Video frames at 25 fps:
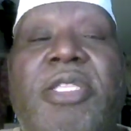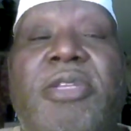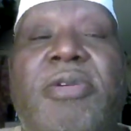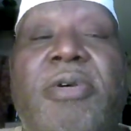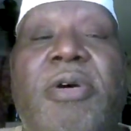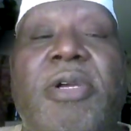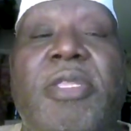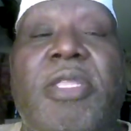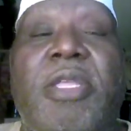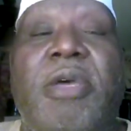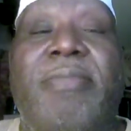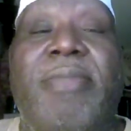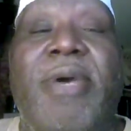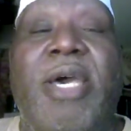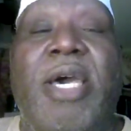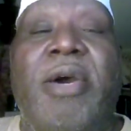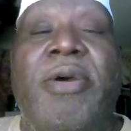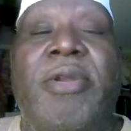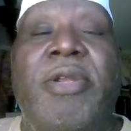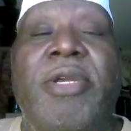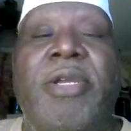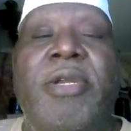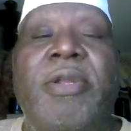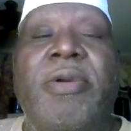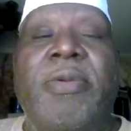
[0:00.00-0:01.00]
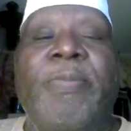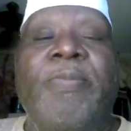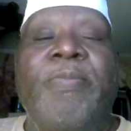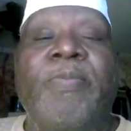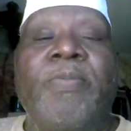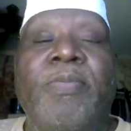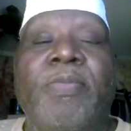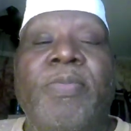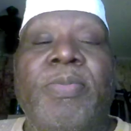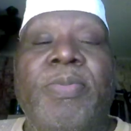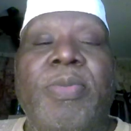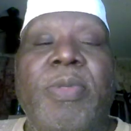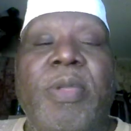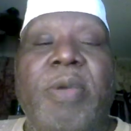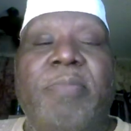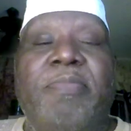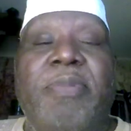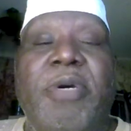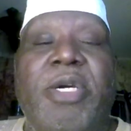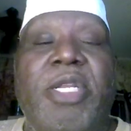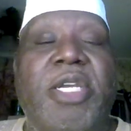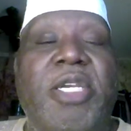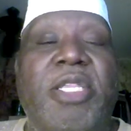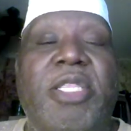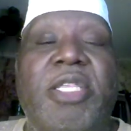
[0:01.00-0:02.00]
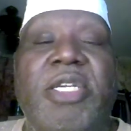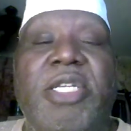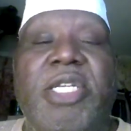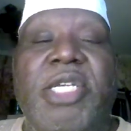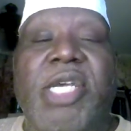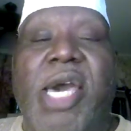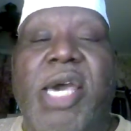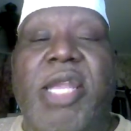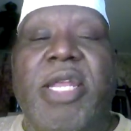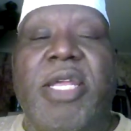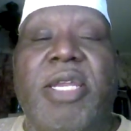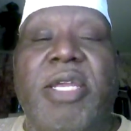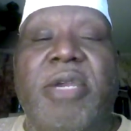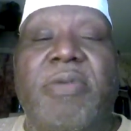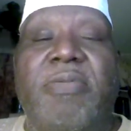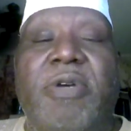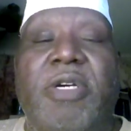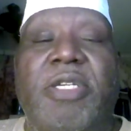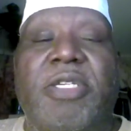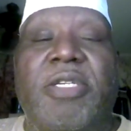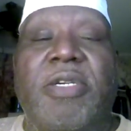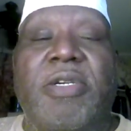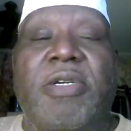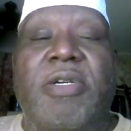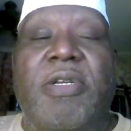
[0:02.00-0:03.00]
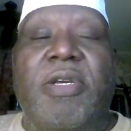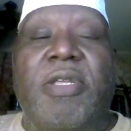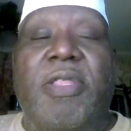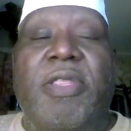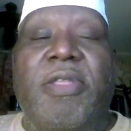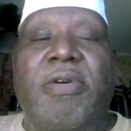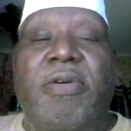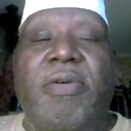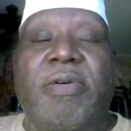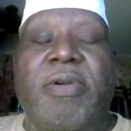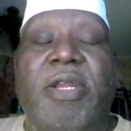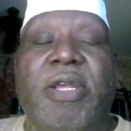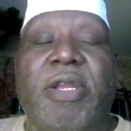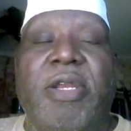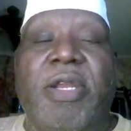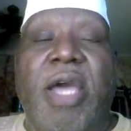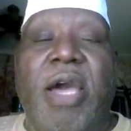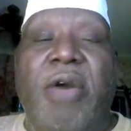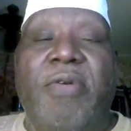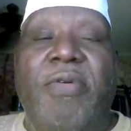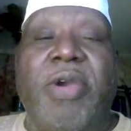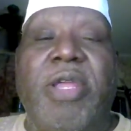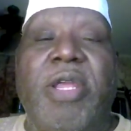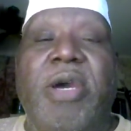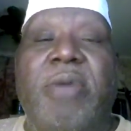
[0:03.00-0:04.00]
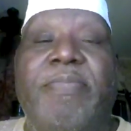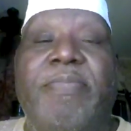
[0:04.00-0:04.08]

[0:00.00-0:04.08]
and now it appears that he is going to go ahead and buy that house.